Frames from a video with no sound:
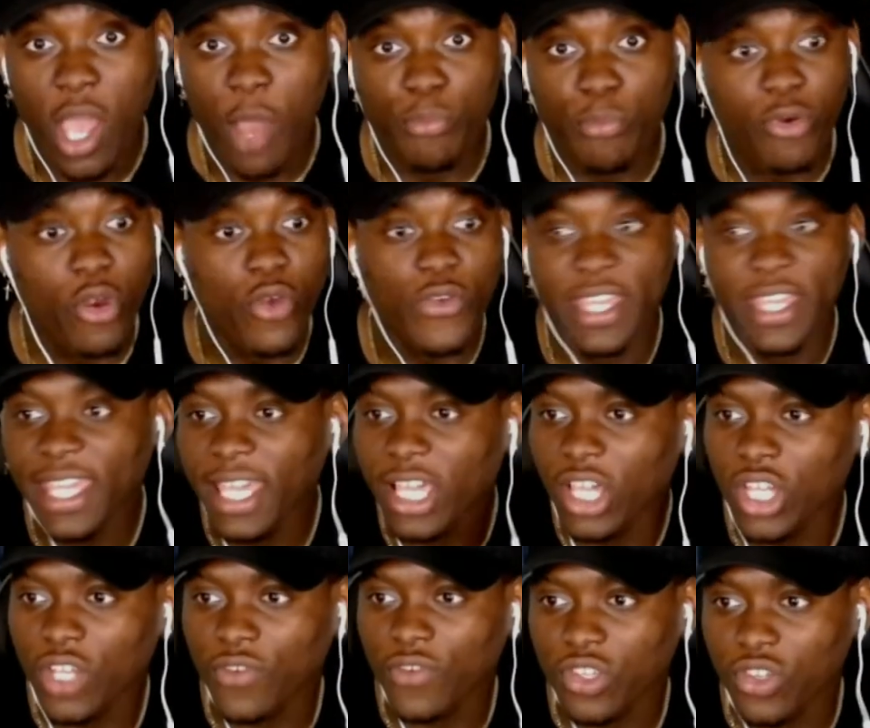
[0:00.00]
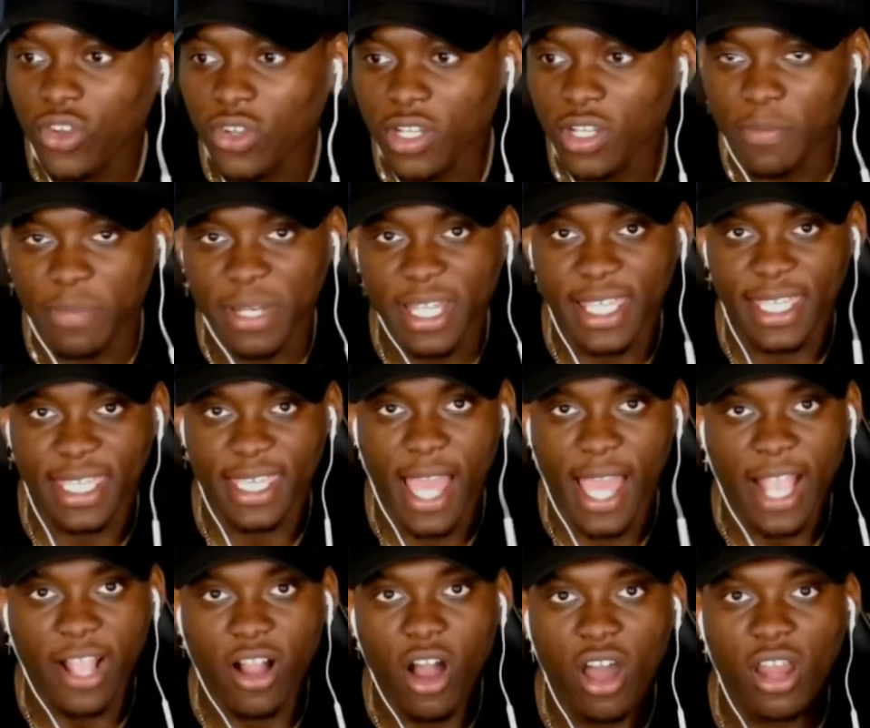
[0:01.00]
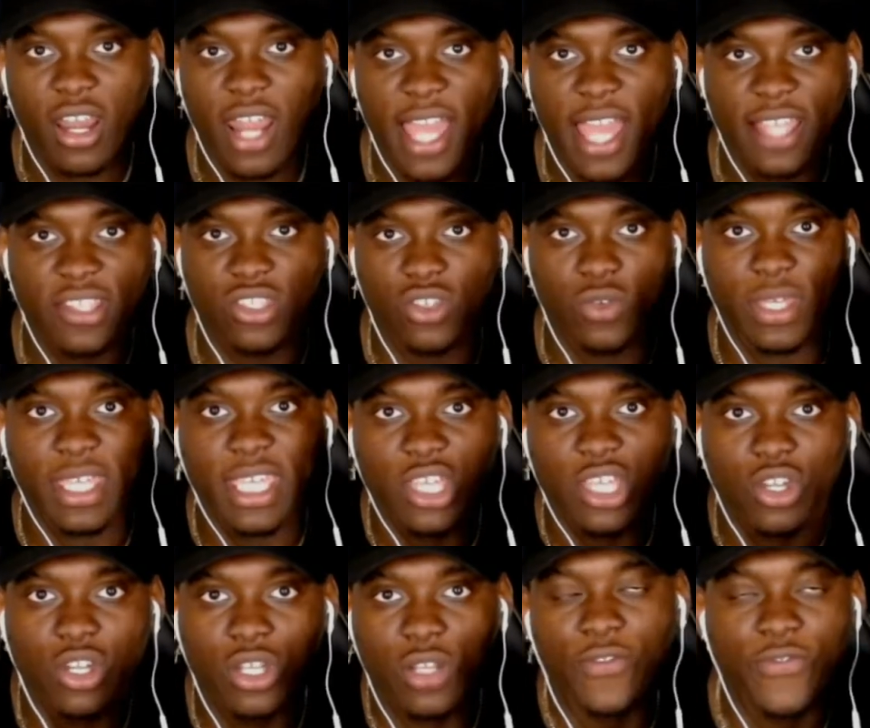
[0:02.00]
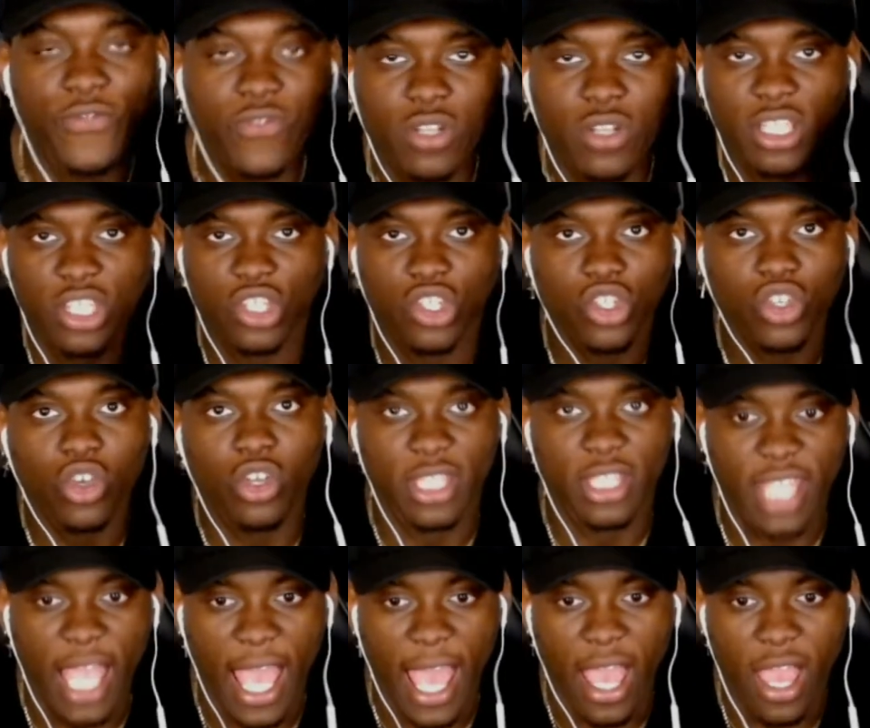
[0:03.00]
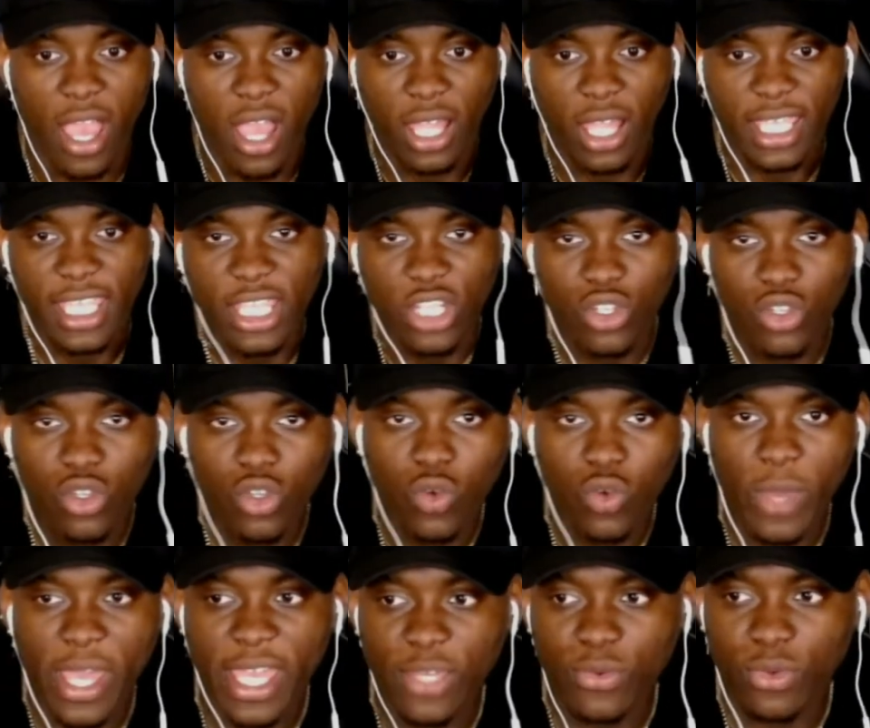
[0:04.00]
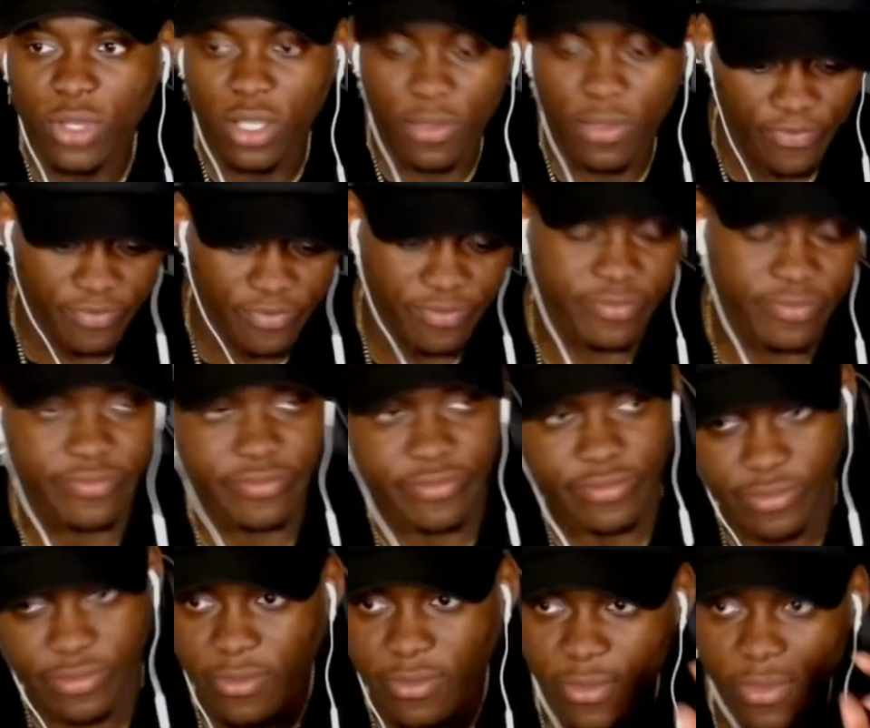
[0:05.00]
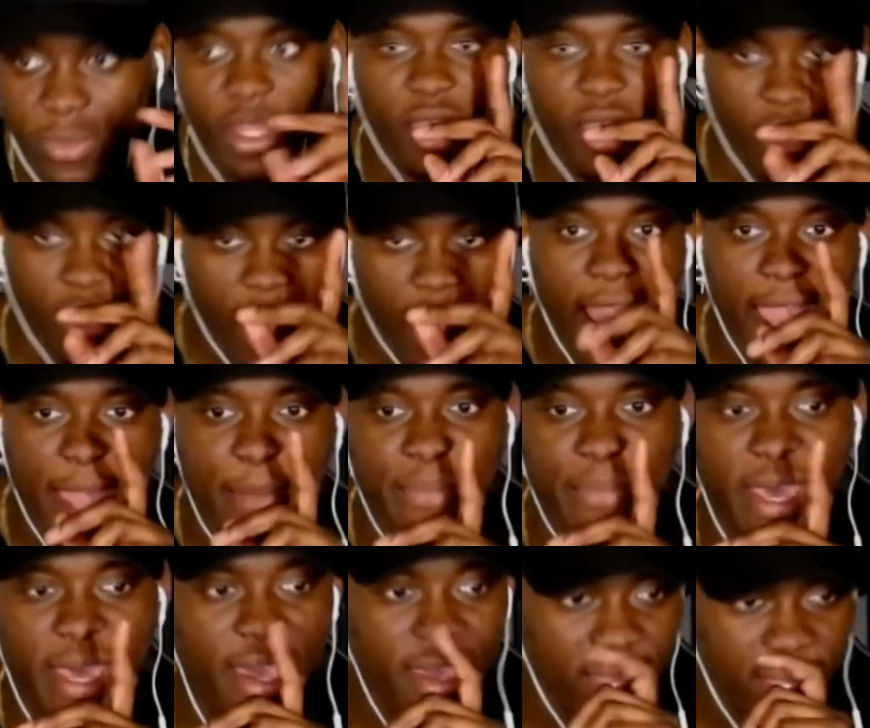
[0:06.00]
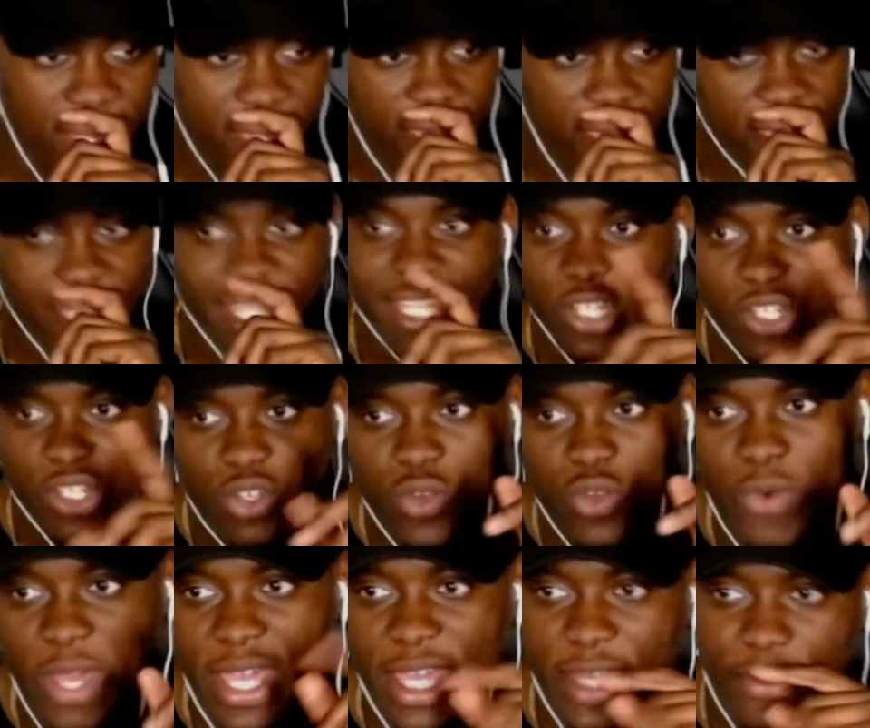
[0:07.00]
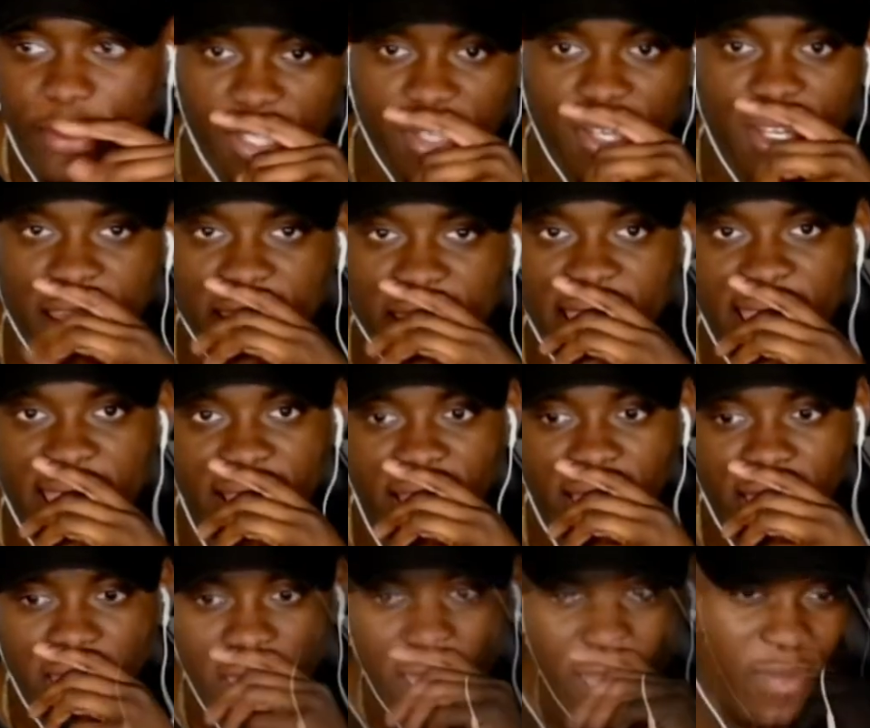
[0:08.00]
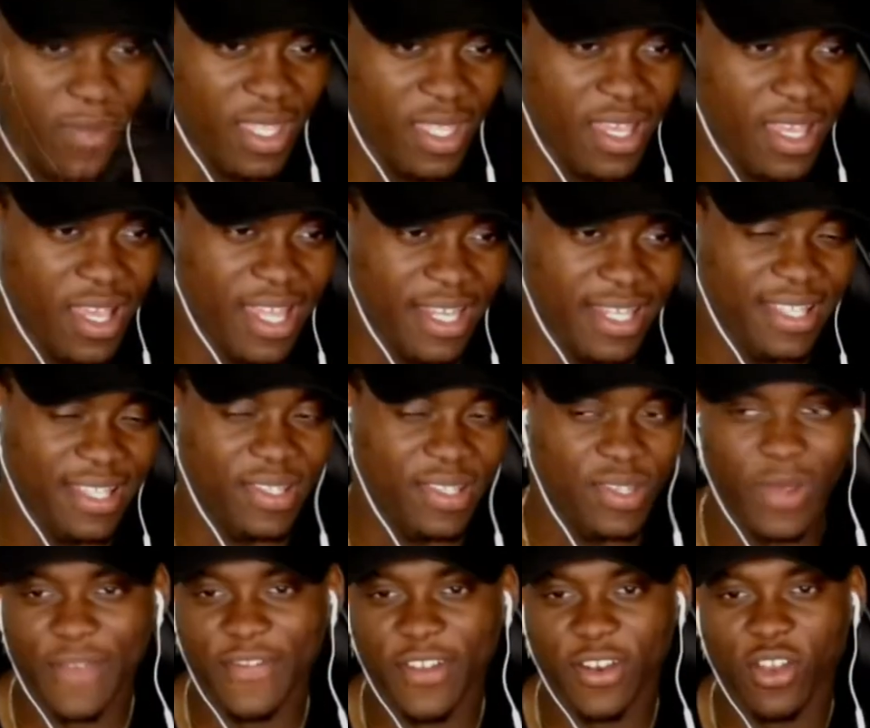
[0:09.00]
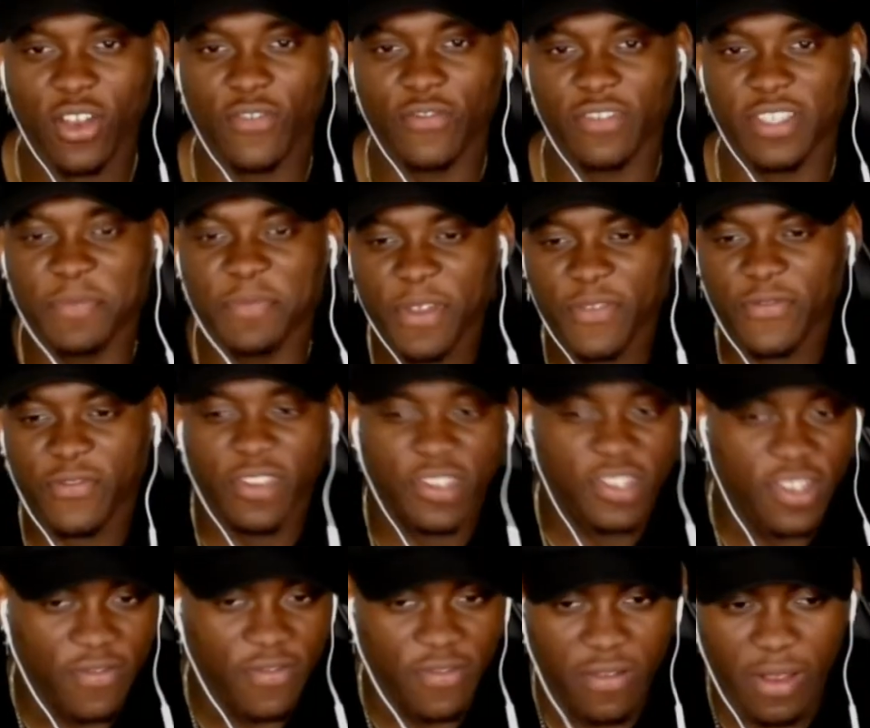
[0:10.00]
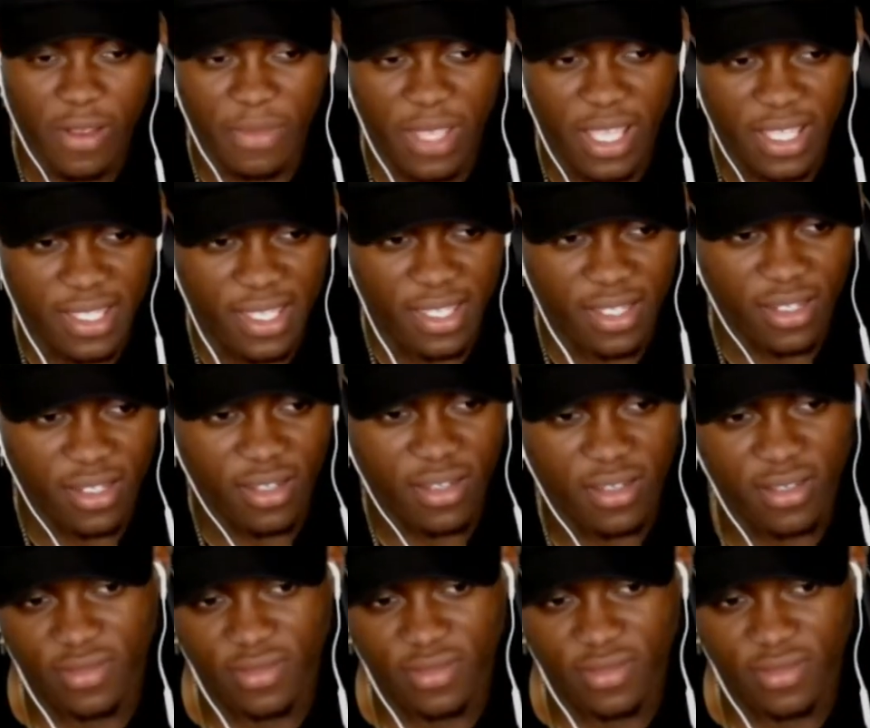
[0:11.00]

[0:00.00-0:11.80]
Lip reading: Bro, he could have shot the blicky. I can't lie to you. He could have fully shot that. He knew where he... I bet. He knew where he was going to land. These two have a lot of respect for each other, I'm guessing.